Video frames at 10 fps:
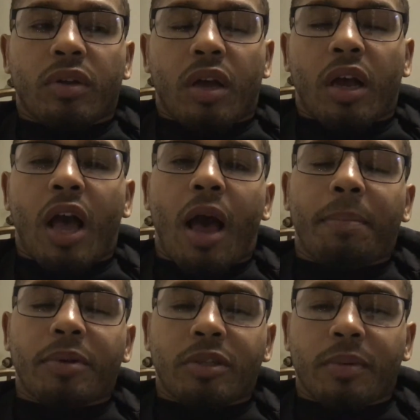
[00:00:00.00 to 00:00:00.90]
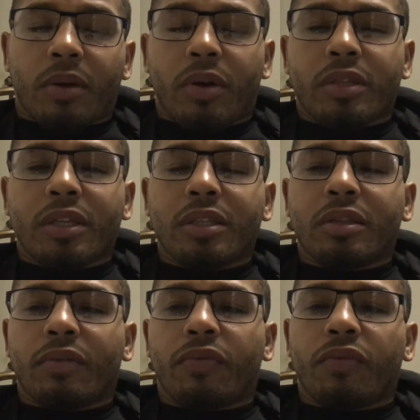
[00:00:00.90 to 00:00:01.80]
accomplishment, or a sense
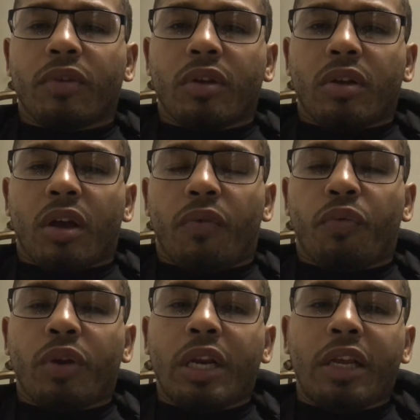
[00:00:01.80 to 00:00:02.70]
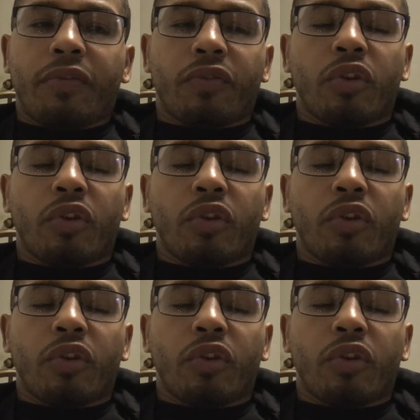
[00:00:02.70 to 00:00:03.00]
of relief,